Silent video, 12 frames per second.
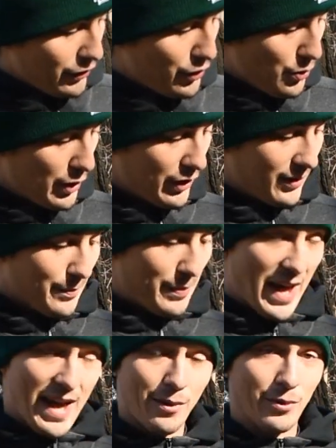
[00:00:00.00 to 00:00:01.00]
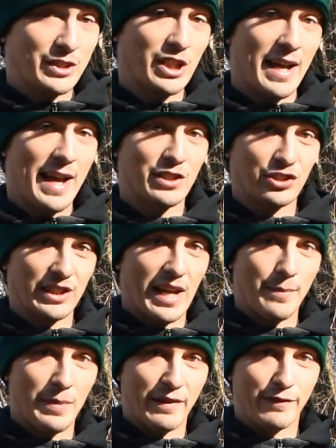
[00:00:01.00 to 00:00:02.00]
new one to the bag, which I actually
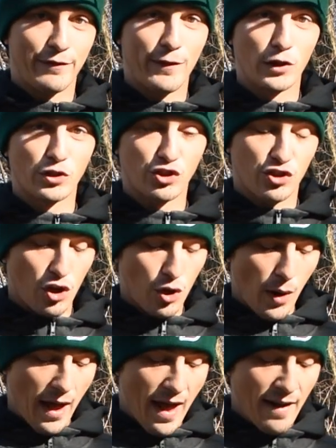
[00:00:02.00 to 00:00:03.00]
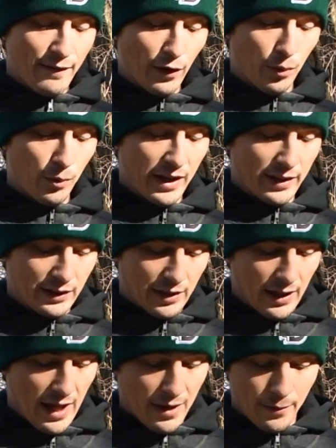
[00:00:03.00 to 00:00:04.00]
got my first throw ever with
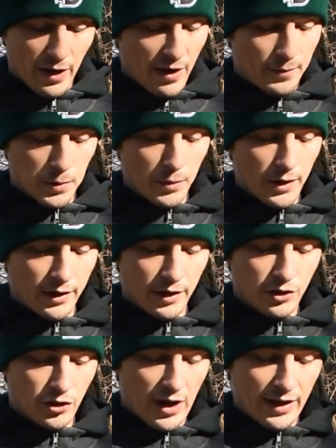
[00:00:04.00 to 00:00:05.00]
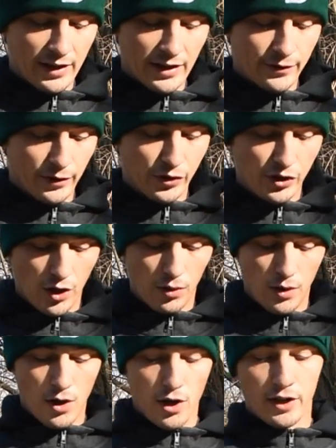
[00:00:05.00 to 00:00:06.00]
today, but I've been wanting to try these for so
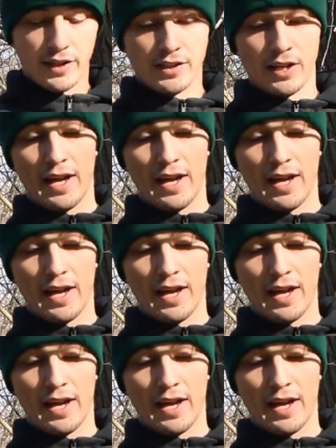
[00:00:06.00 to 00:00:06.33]
long, is an